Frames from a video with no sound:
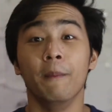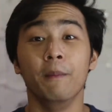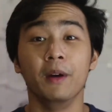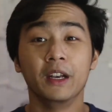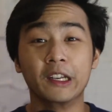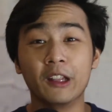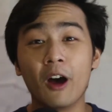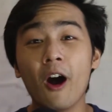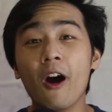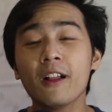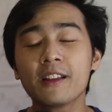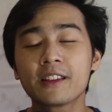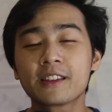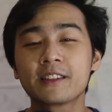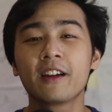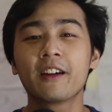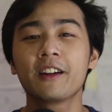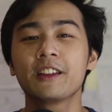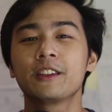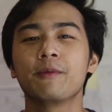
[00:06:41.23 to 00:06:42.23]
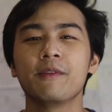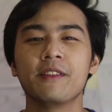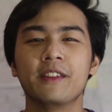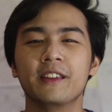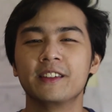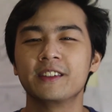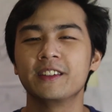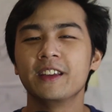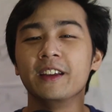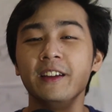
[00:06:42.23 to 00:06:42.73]
But it all starts with
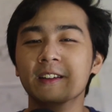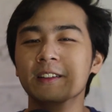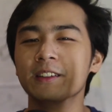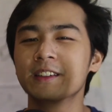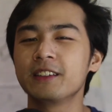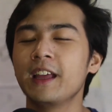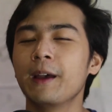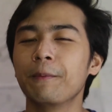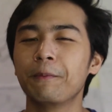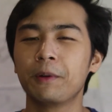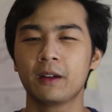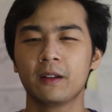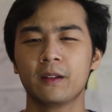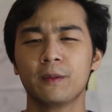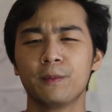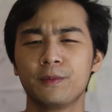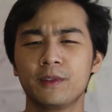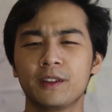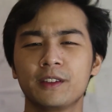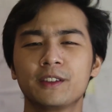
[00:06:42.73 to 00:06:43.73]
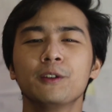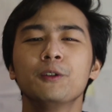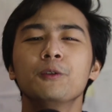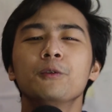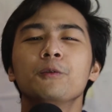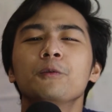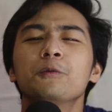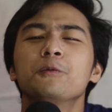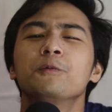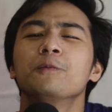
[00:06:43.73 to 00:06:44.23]
a single step.
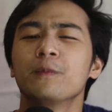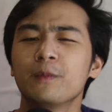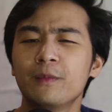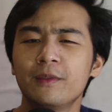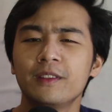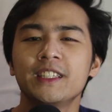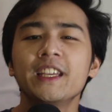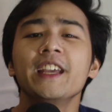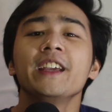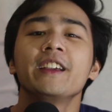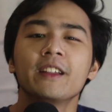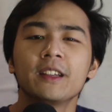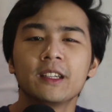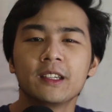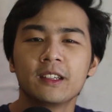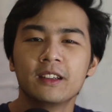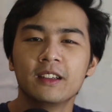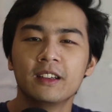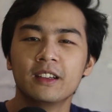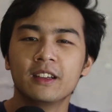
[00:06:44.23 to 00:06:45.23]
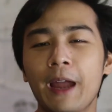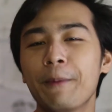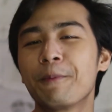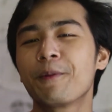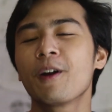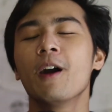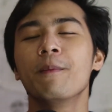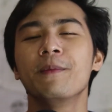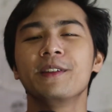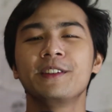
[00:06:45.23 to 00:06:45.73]
So, take it. I
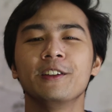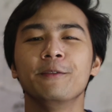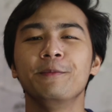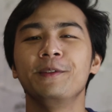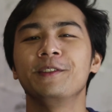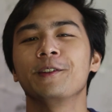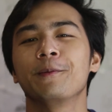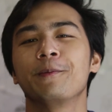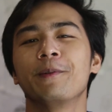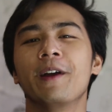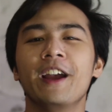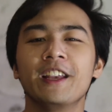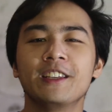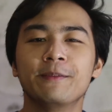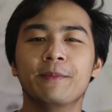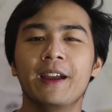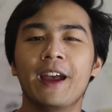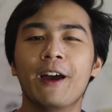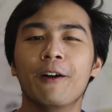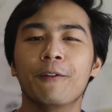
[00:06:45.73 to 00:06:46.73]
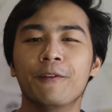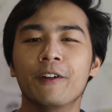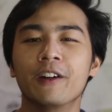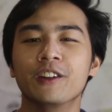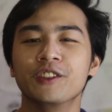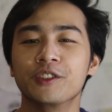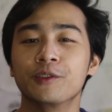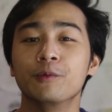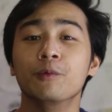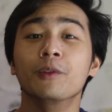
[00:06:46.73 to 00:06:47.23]
promise you'll be surprised by how
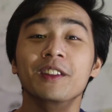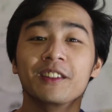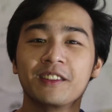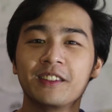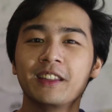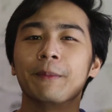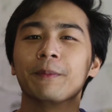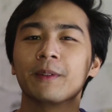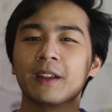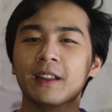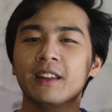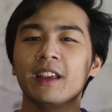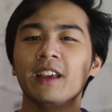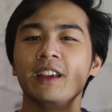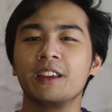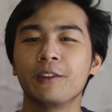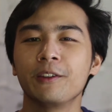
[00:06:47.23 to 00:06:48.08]
far just 1 step can take